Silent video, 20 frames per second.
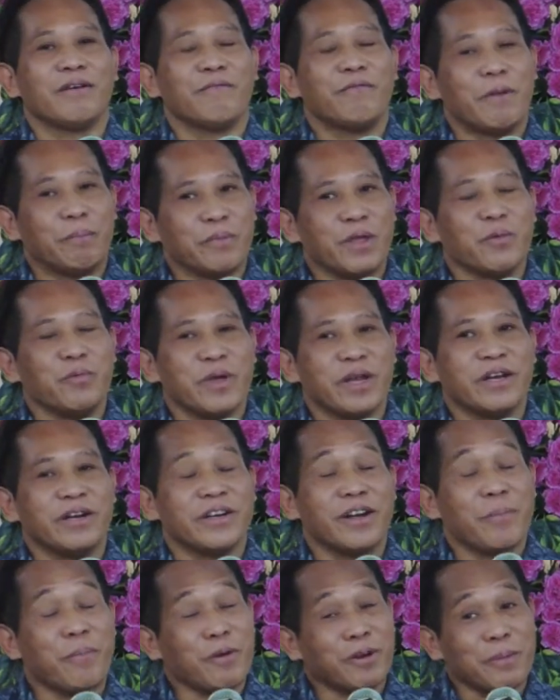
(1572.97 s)
From there we
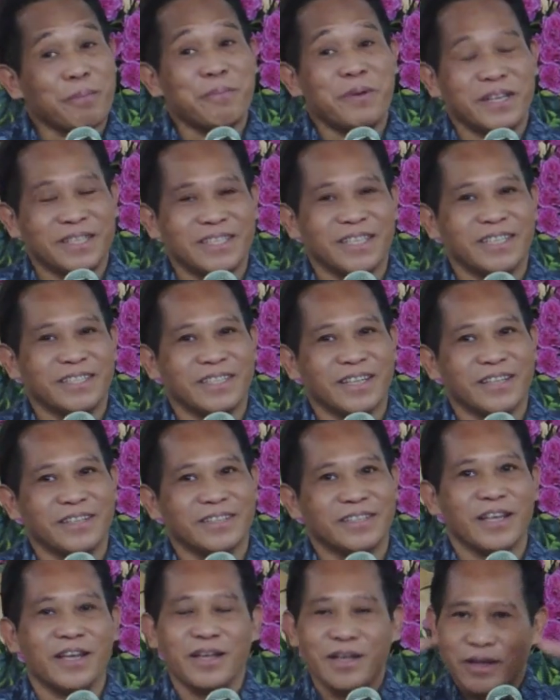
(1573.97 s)
learn about
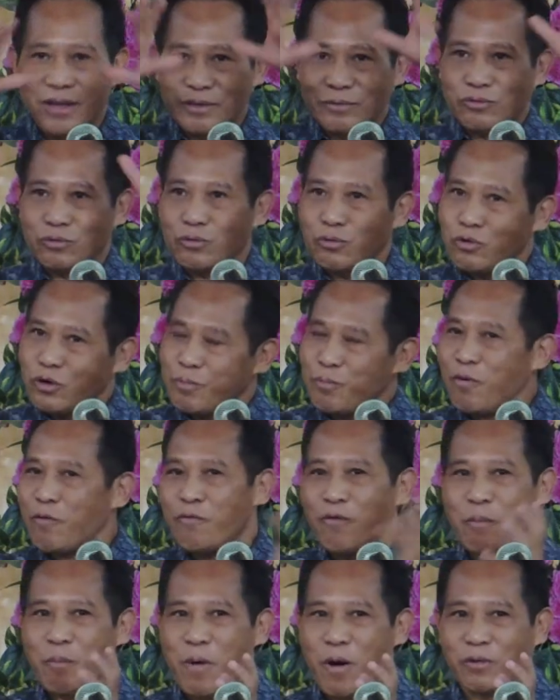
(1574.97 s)
persistence. To
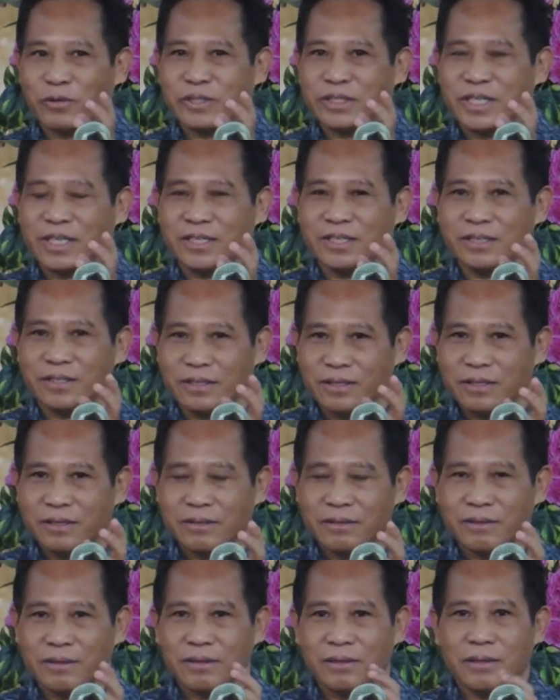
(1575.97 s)
remove a mountain,
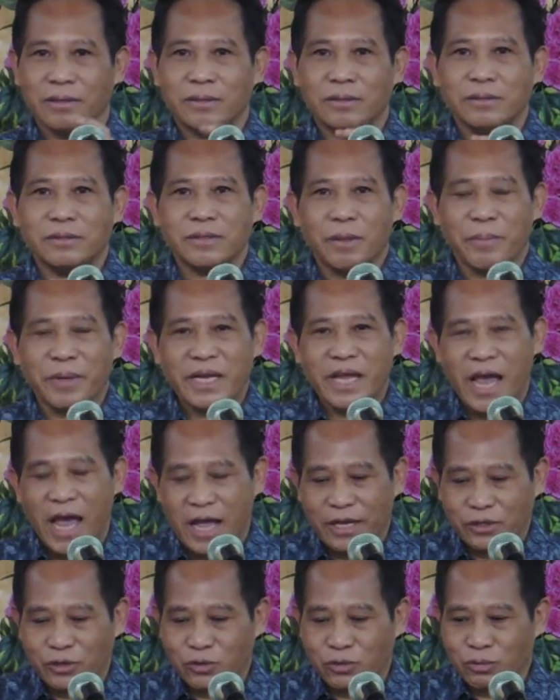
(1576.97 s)
somebody
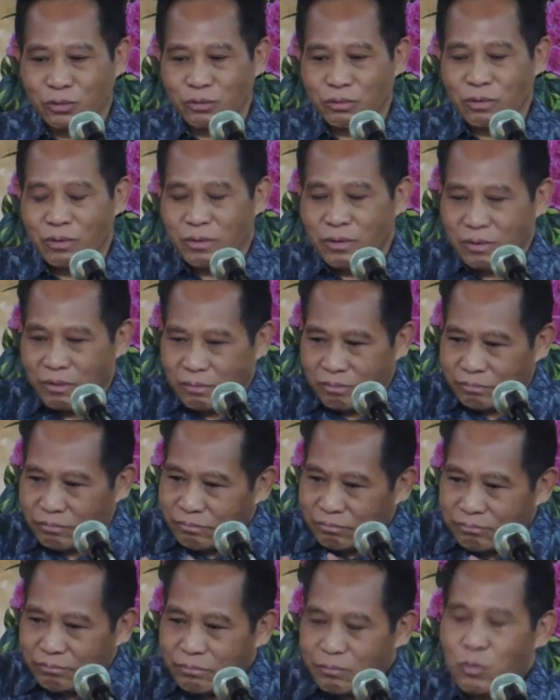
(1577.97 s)
has to,
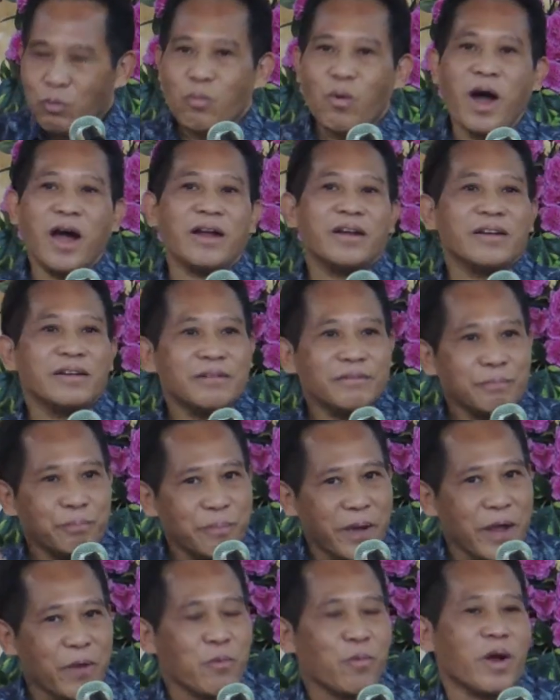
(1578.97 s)
one
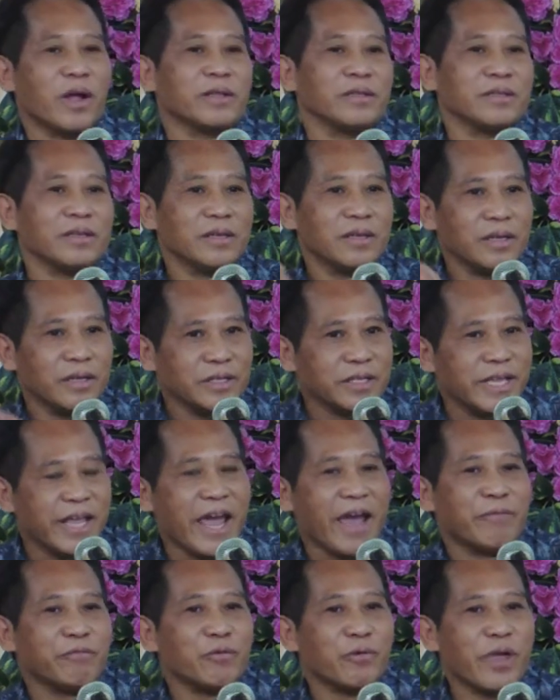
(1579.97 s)
by one, they
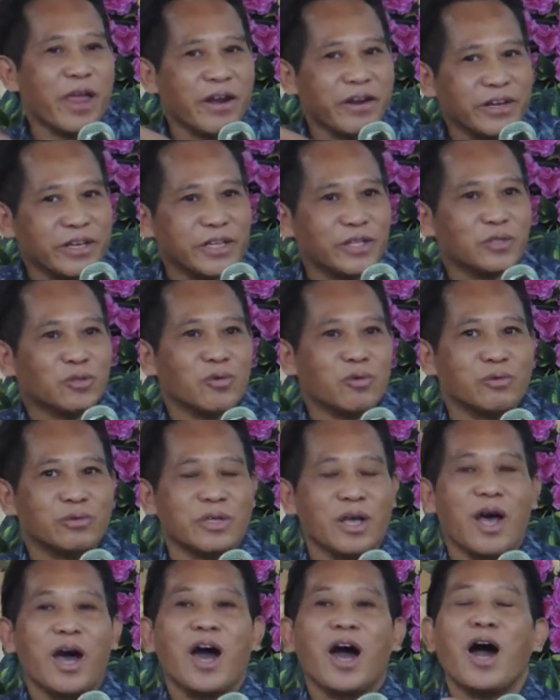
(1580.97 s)
have to carry the
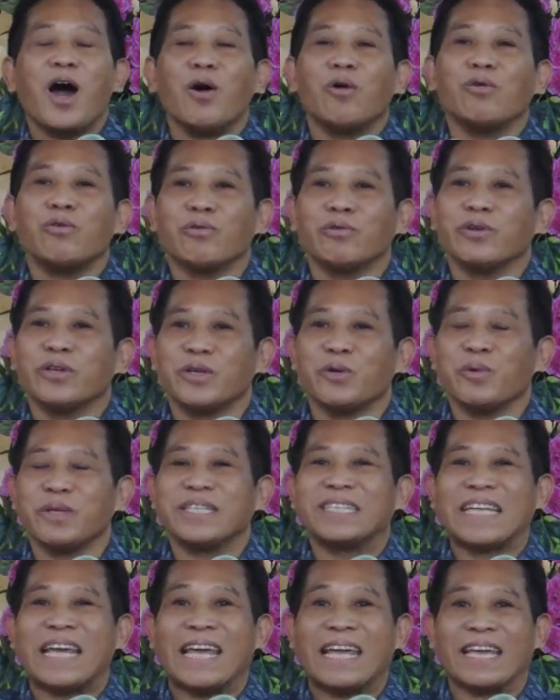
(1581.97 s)
stones. How long will
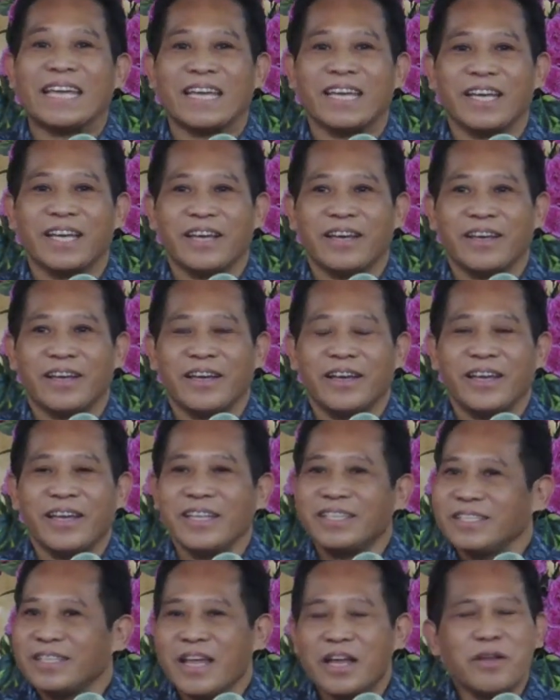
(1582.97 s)
it take?
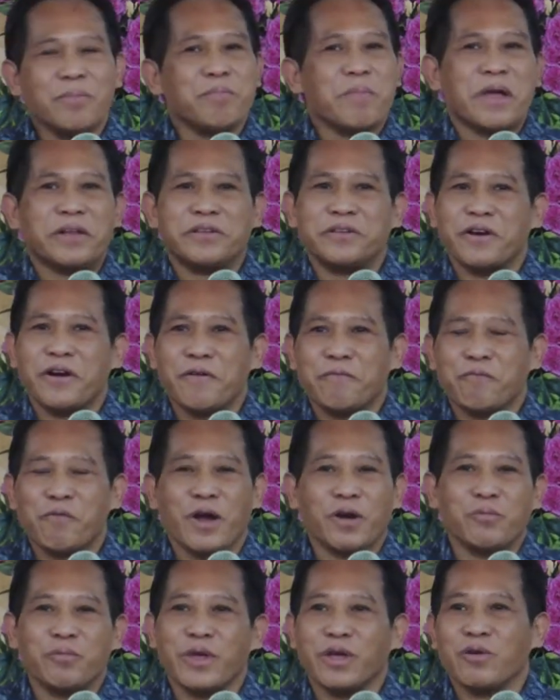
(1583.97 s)
It's not a matter of
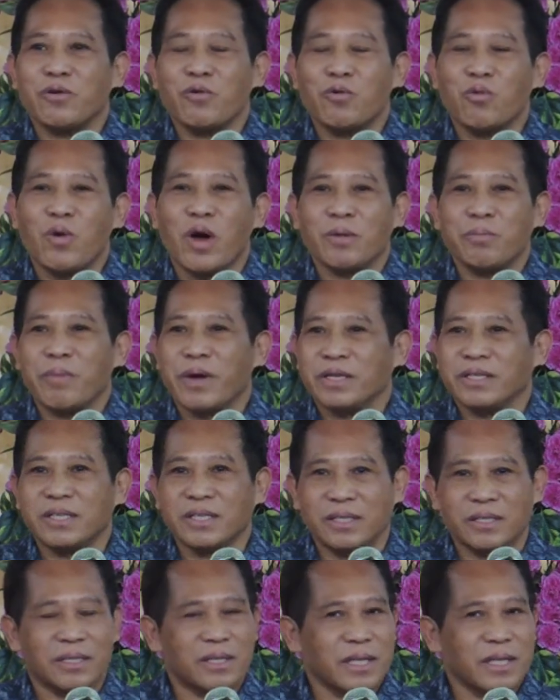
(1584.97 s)
1 week or 1 month.